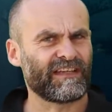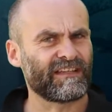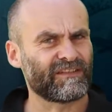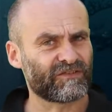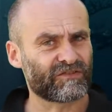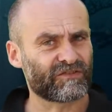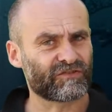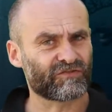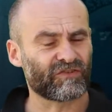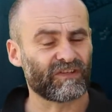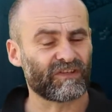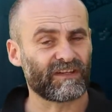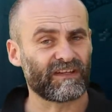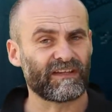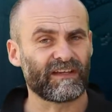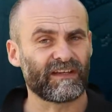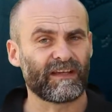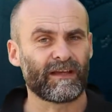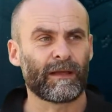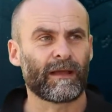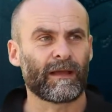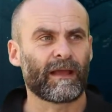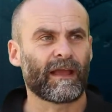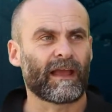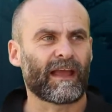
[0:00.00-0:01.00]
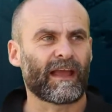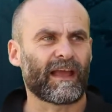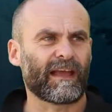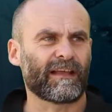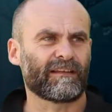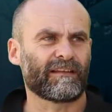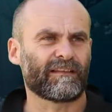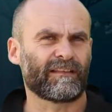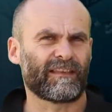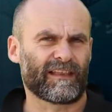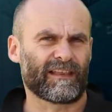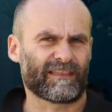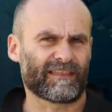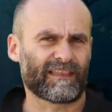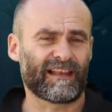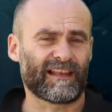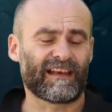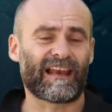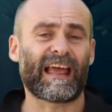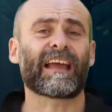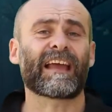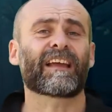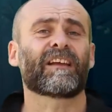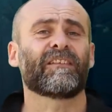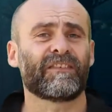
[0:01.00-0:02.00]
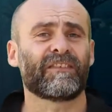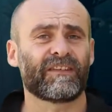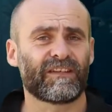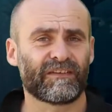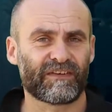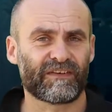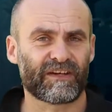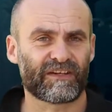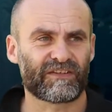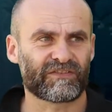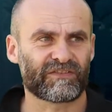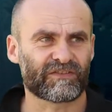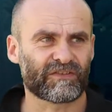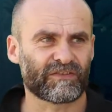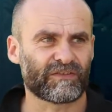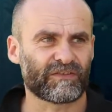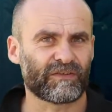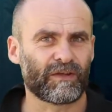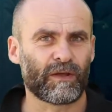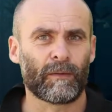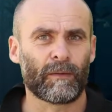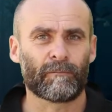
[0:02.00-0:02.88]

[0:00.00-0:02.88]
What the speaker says: industry and the lack of innovation.